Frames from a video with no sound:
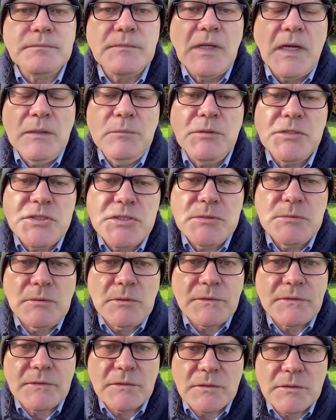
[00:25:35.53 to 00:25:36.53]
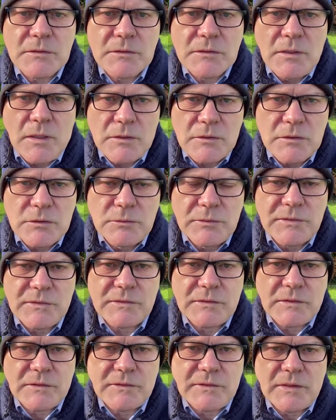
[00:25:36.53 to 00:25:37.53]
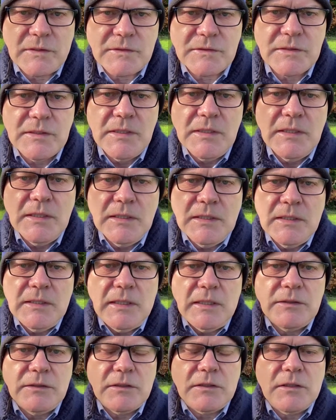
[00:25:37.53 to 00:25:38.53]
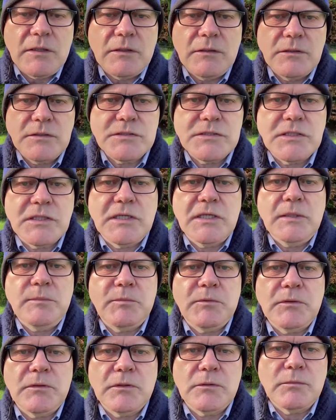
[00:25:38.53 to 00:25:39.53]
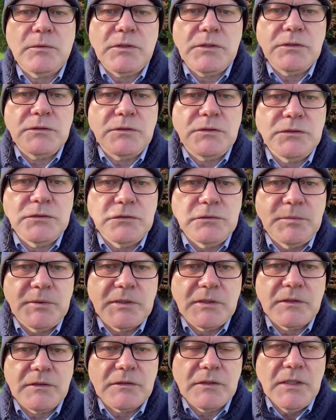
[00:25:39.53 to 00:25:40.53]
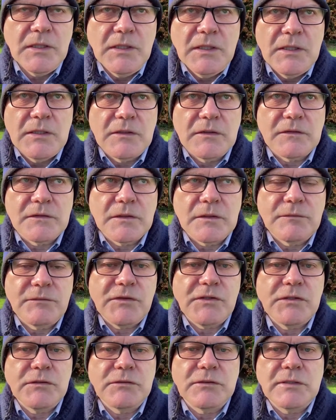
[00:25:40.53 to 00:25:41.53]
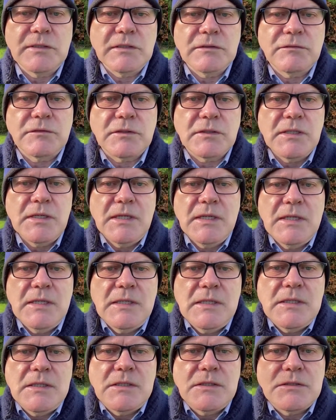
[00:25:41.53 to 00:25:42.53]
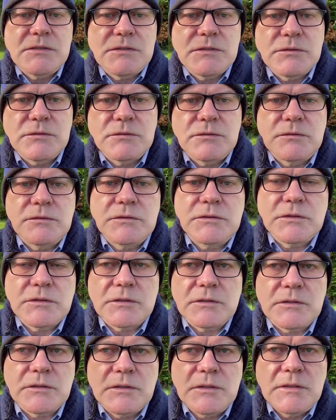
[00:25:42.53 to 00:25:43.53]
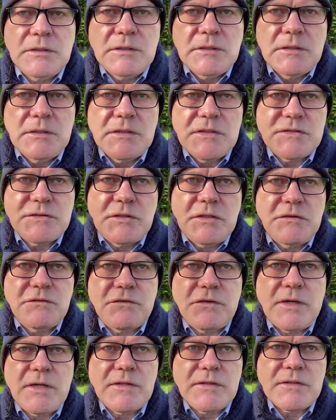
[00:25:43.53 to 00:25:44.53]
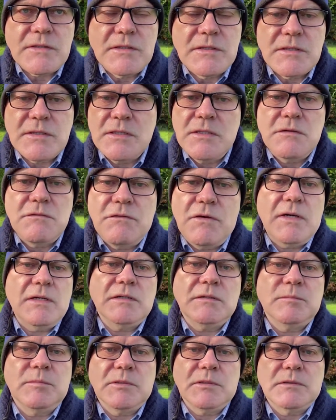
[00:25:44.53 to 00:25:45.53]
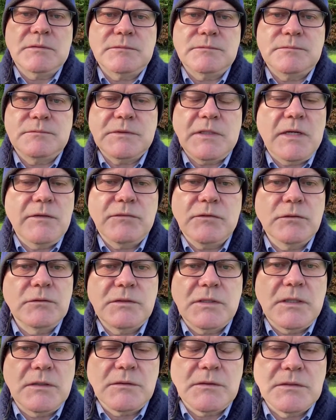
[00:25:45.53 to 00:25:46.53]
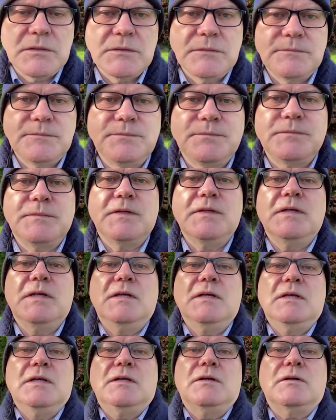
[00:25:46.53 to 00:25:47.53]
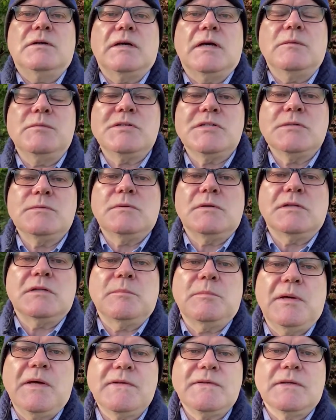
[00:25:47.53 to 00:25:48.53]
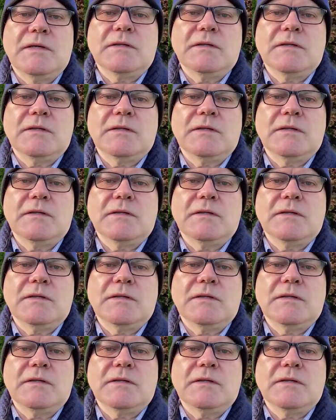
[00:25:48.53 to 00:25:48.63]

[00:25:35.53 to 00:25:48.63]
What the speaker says: I wish you also ongoing success and the courage to keep doing what you do, because the service you deliver to your street friends is invaluable, I have no doubt. Okay, I wish you all the best.